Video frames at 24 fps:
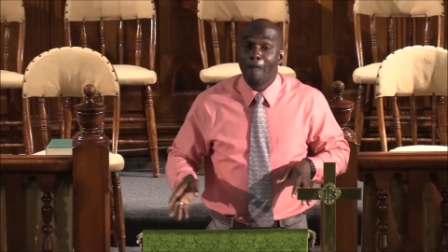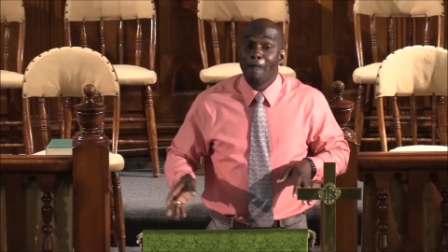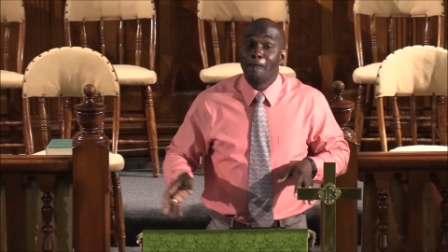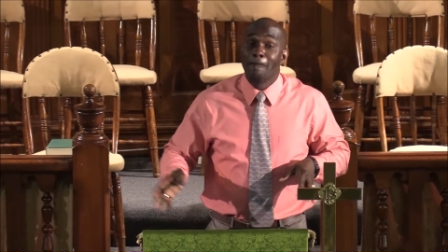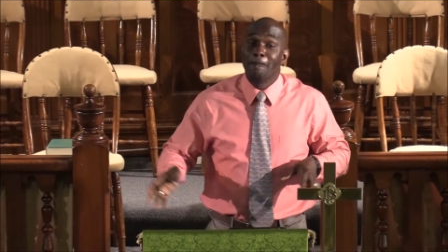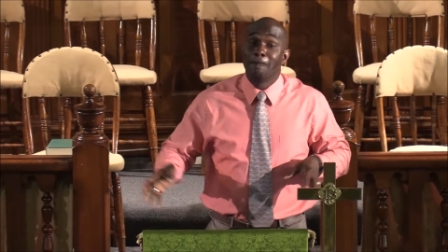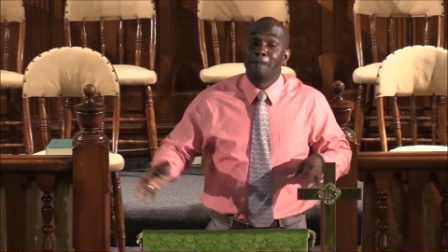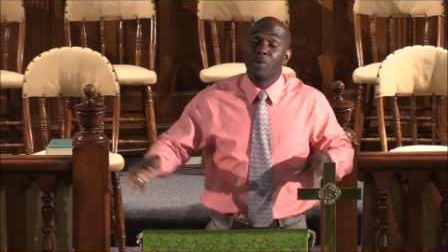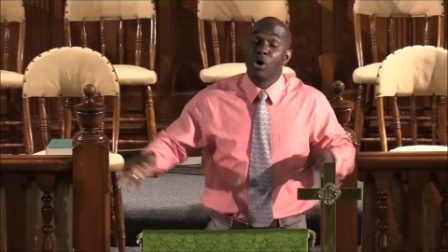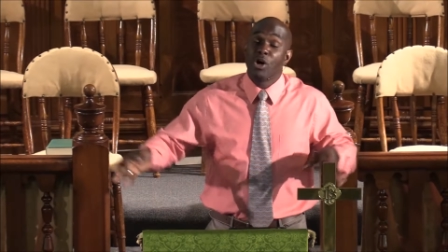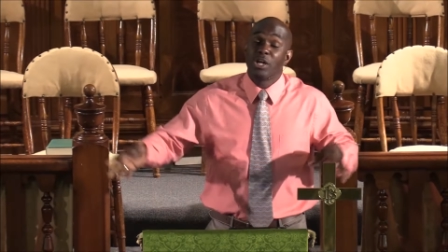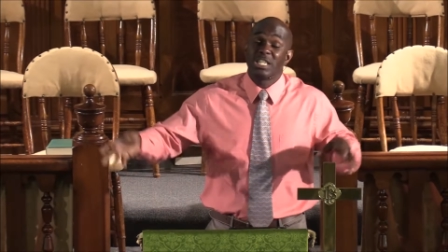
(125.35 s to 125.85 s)

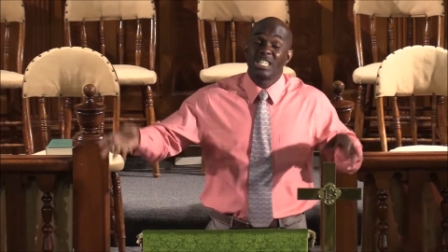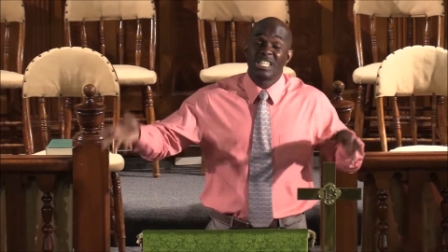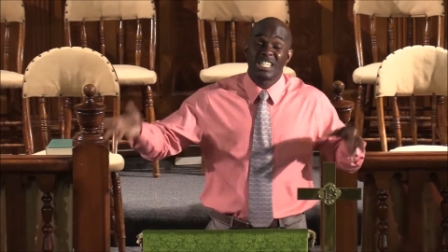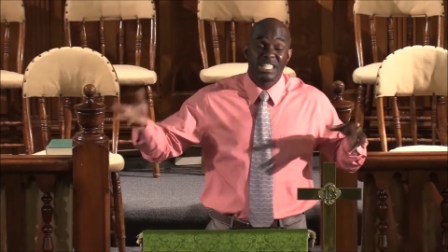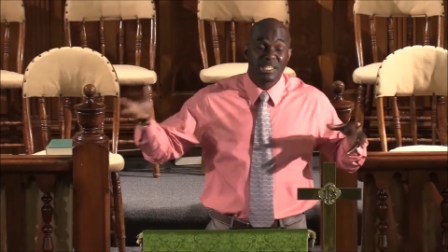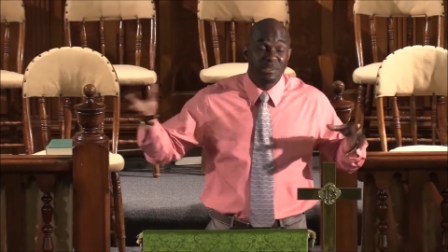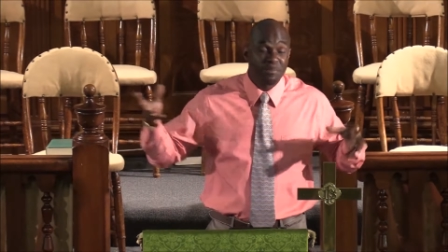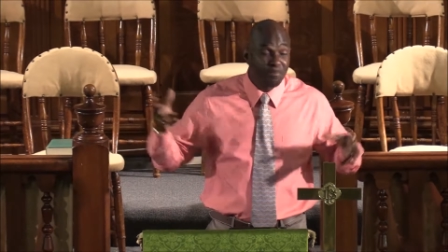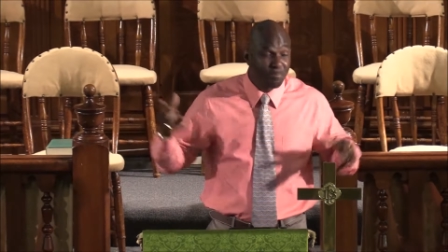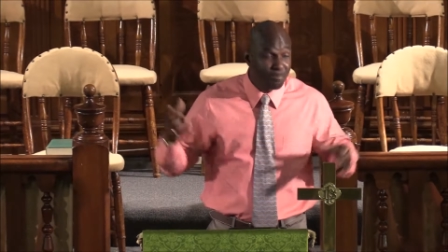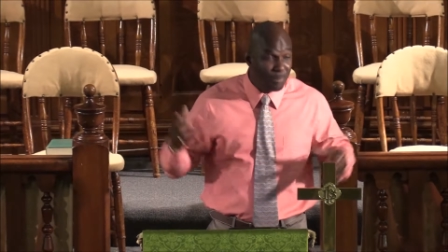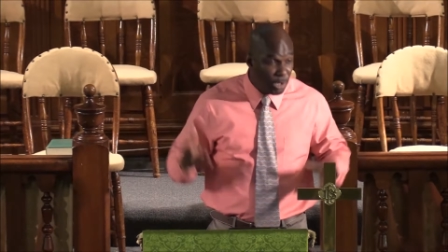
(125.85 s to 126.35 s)
But
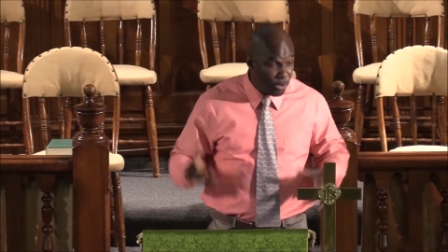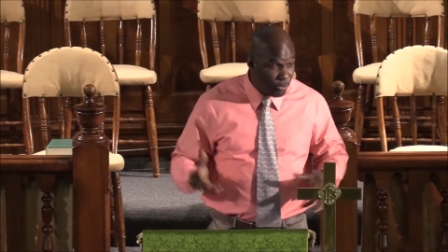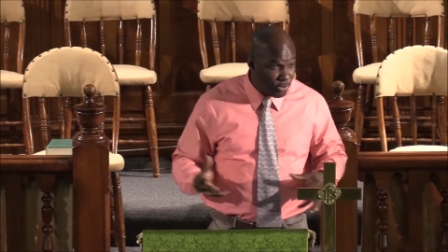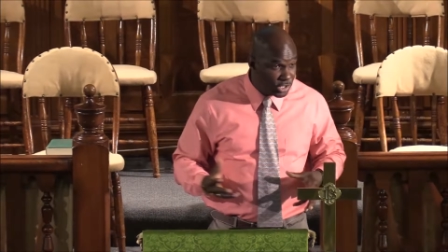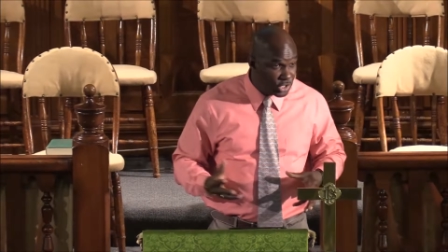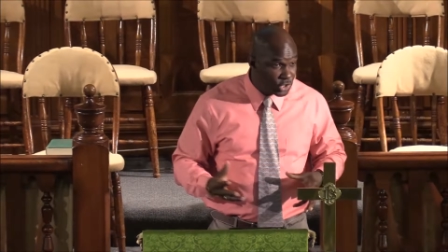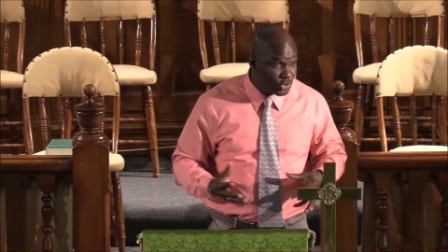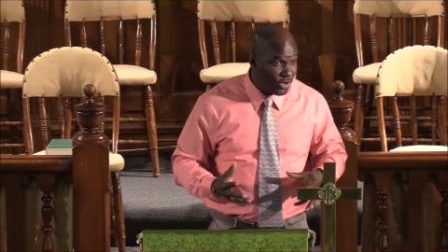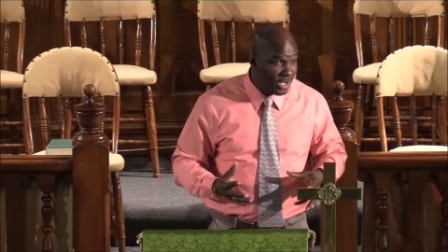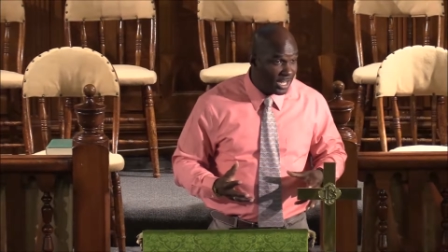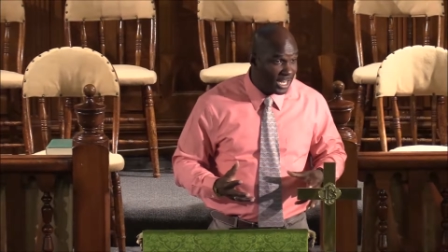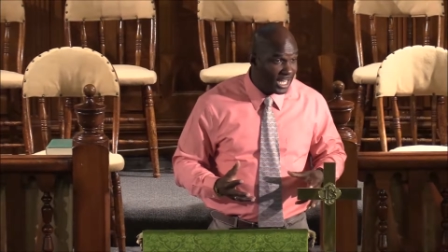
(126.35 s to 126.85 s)

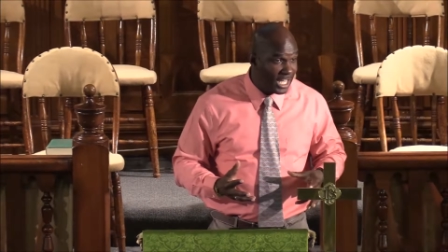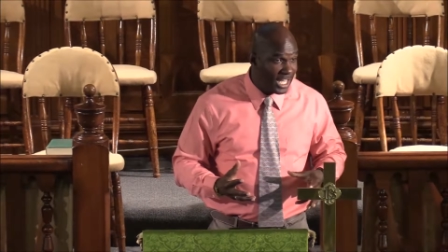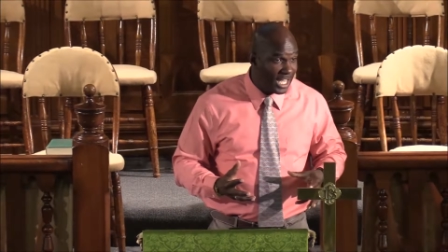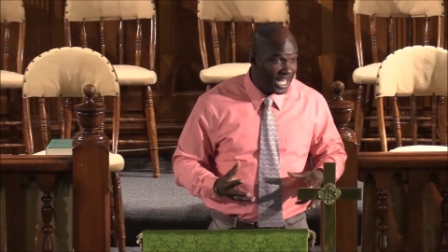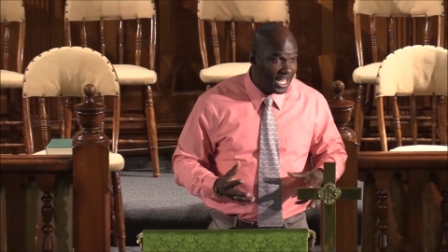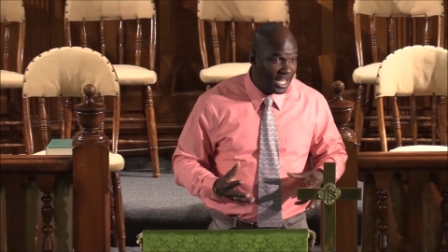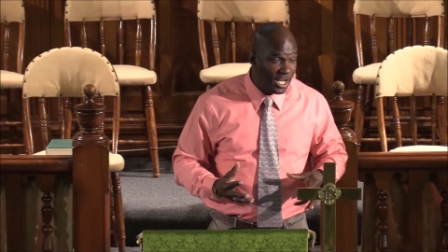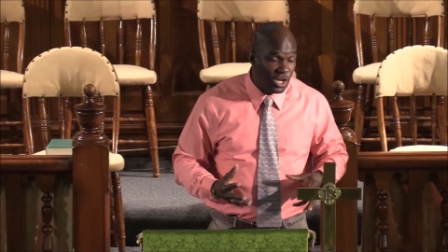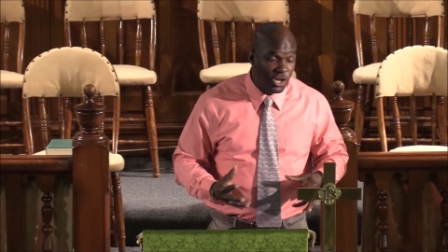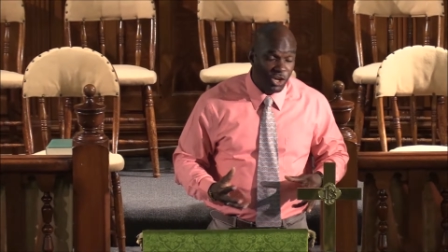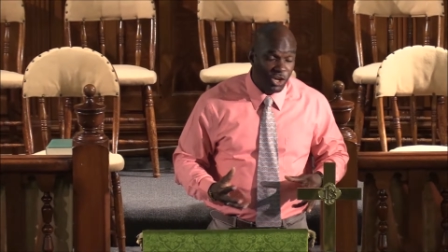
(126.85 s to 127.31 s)
spiritually,